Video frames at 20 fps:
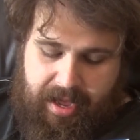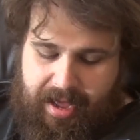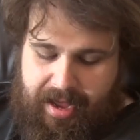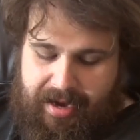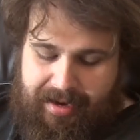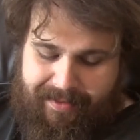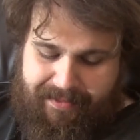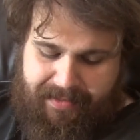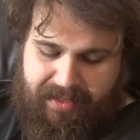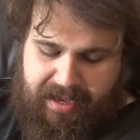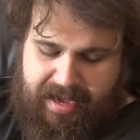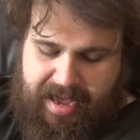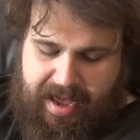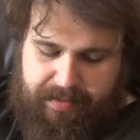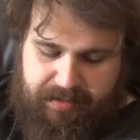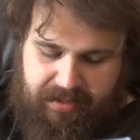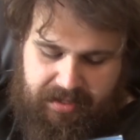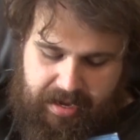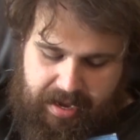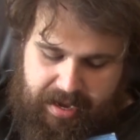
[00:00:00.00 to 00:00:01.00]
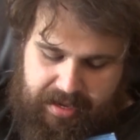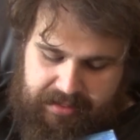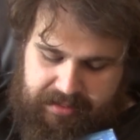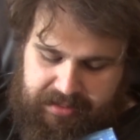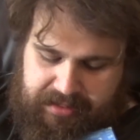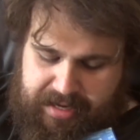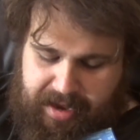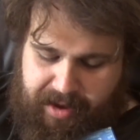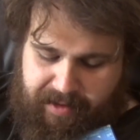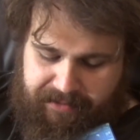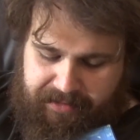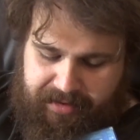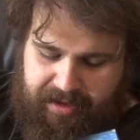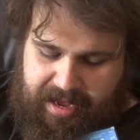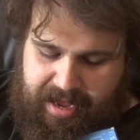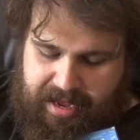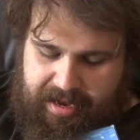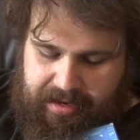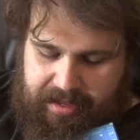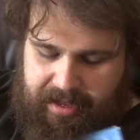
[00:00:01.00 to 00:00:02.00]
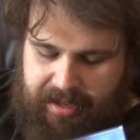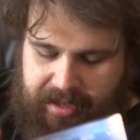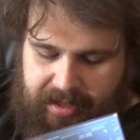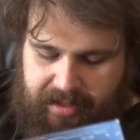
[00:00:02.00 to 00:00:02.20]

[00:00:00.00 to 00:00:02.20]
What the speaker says: And if the captain heads south again,